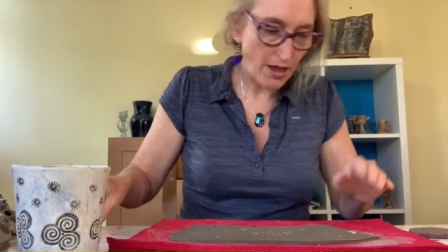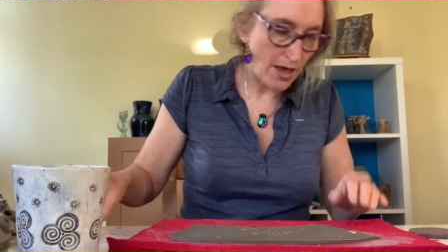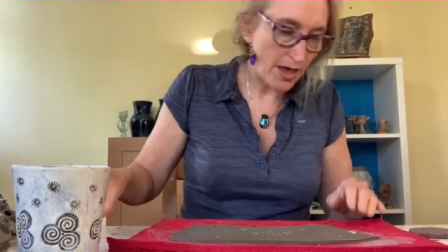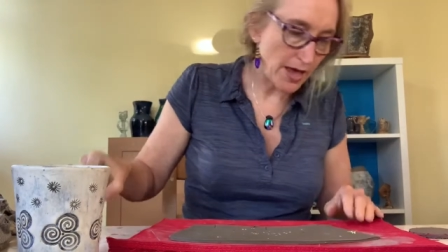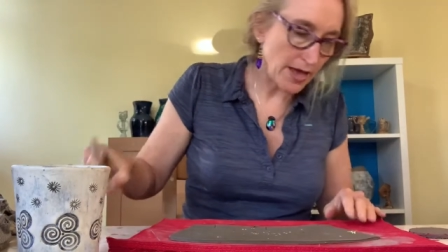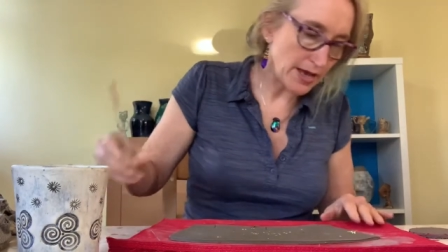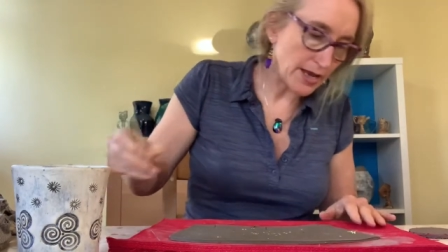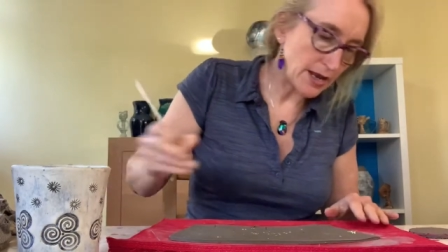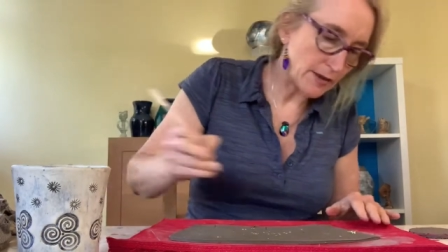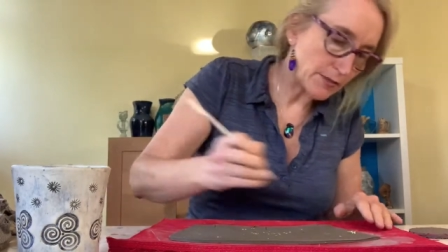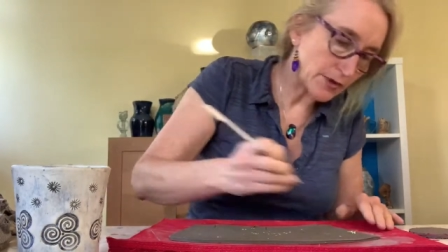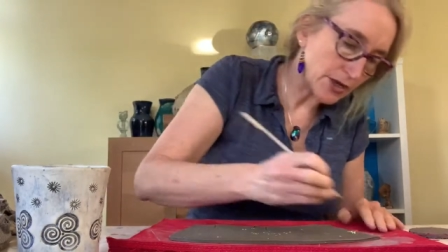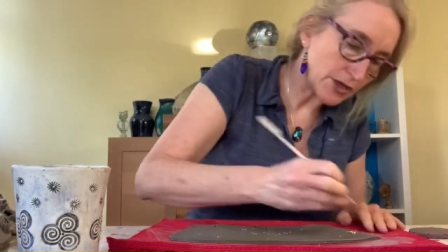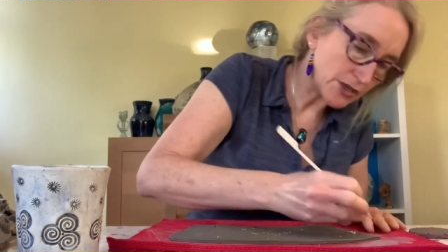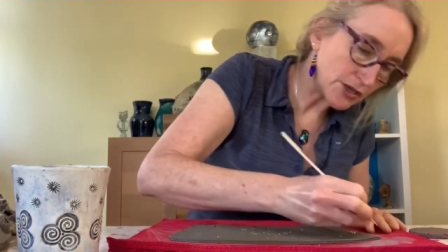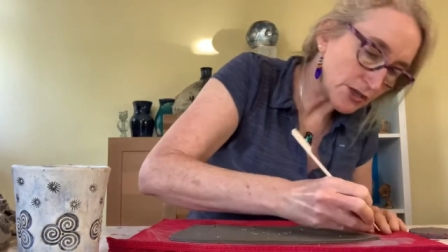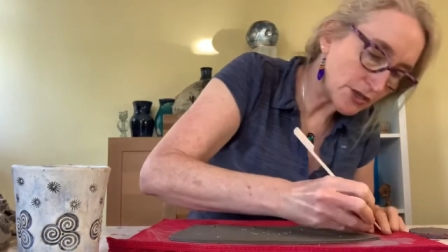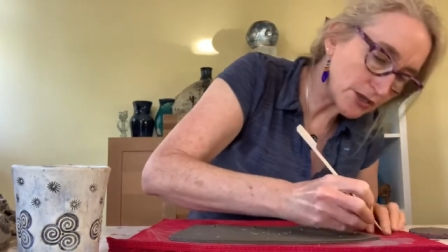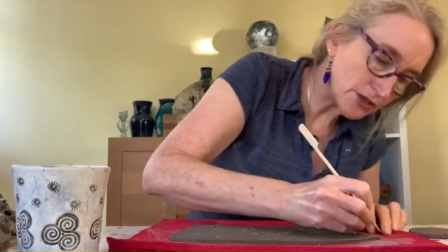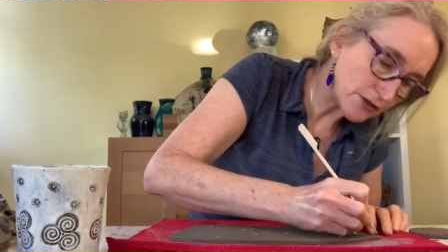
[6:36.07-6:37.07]
And I'm going
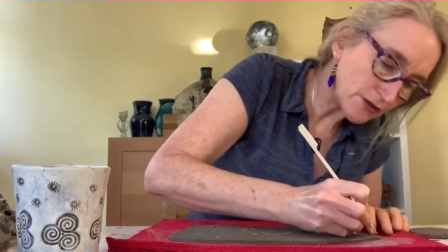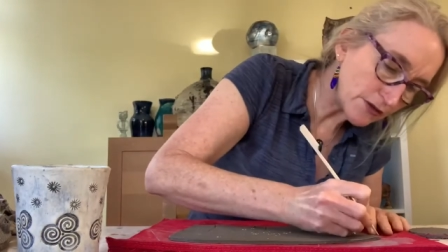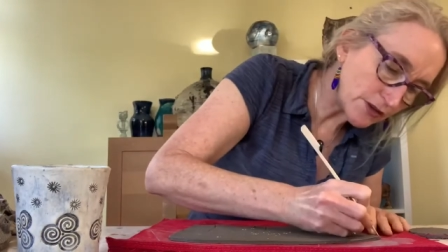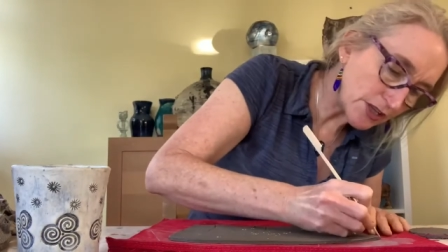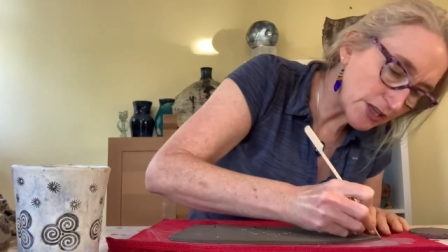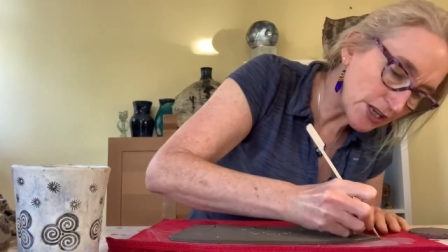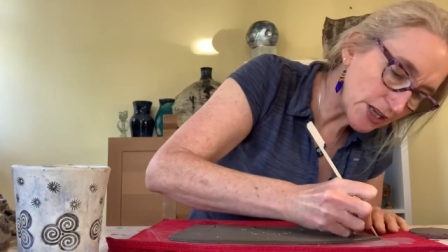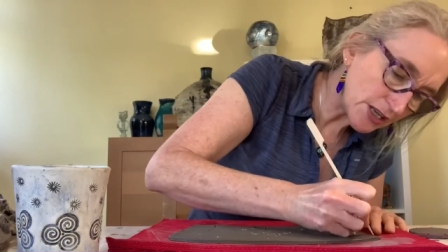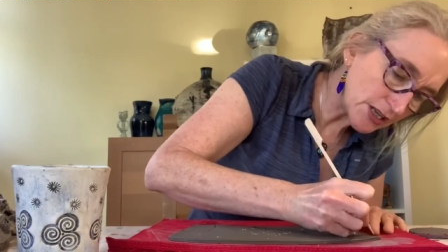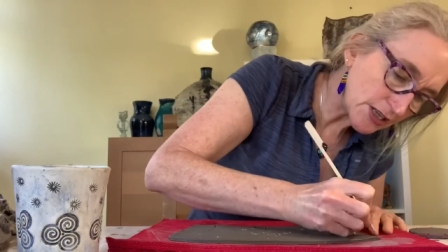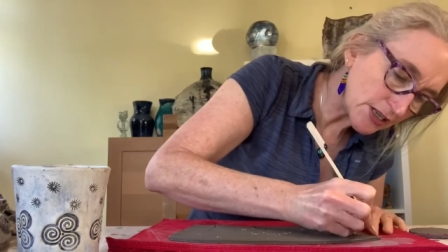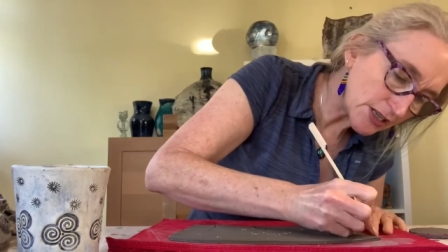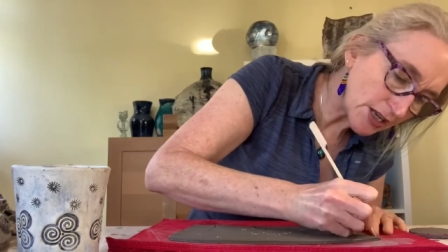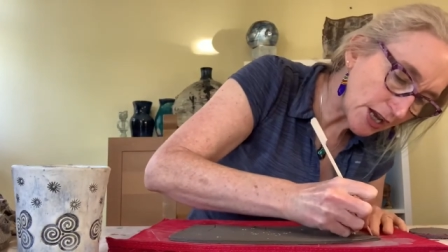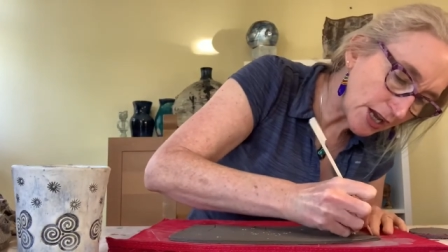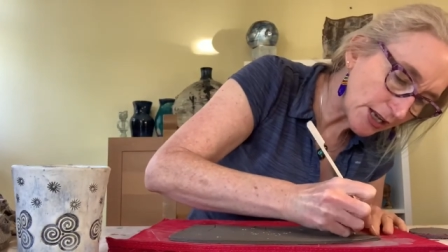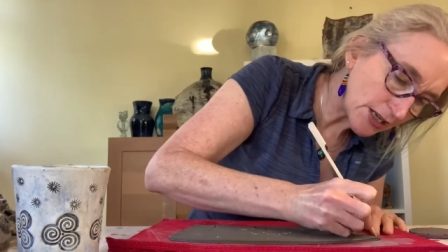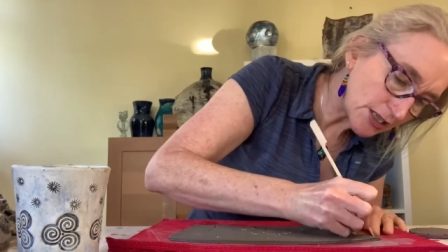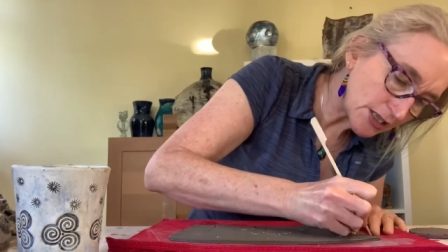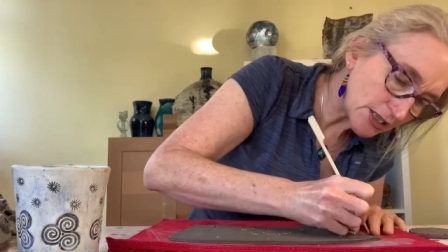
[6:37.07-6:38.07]
to do the
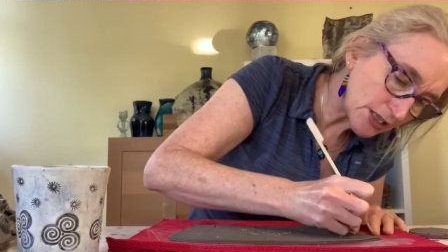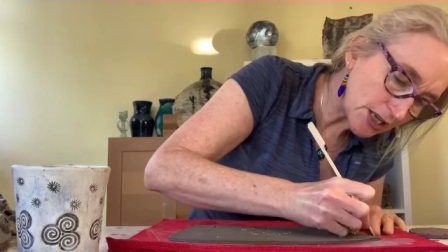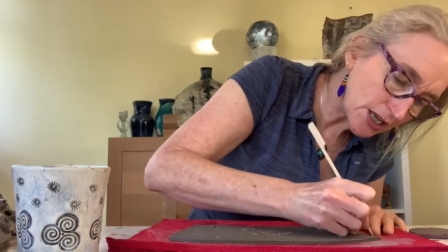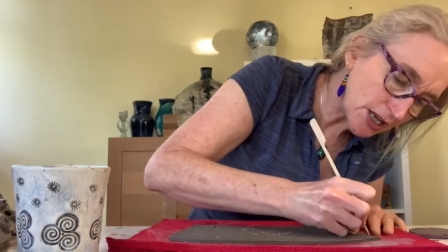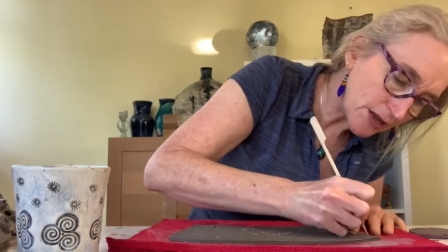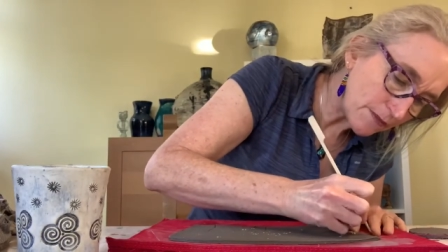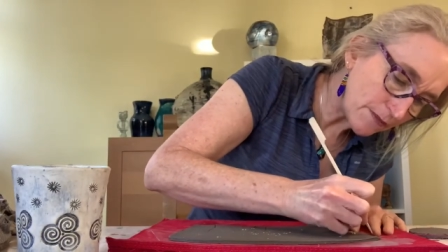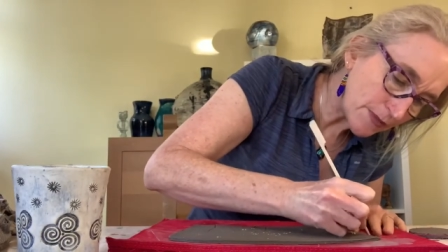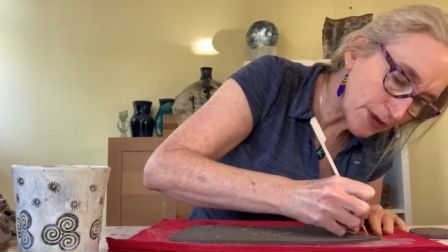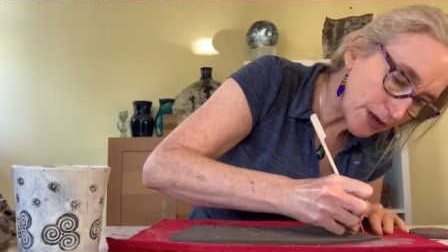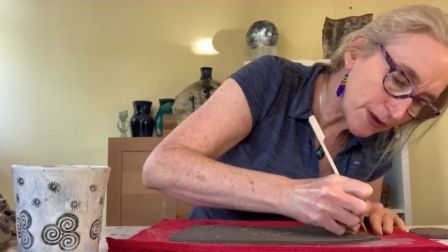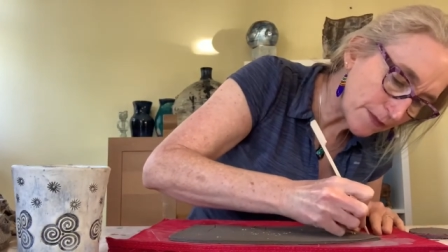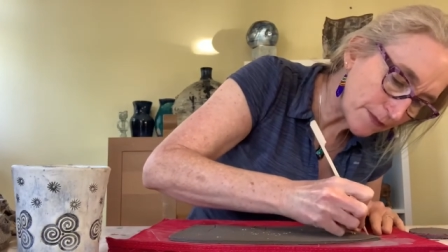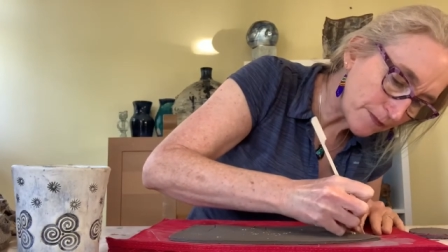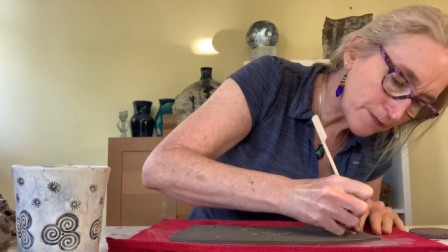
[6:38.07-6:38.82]
inside seam